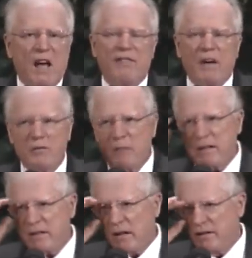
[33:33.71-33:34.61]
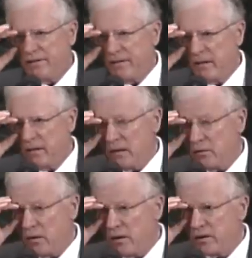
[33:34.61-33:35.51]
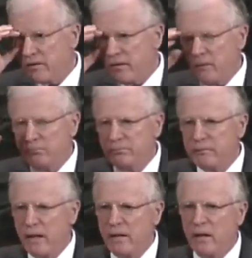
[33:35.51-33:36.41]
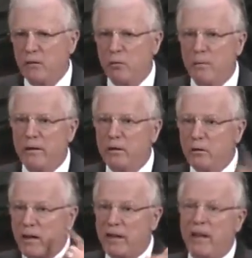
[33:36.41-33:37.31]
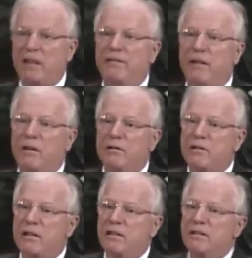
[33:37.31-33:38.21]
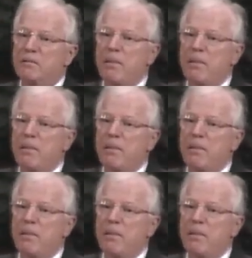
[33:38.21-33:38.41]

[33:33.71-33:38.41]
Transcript: I found myself across from a young woman who had headphones, and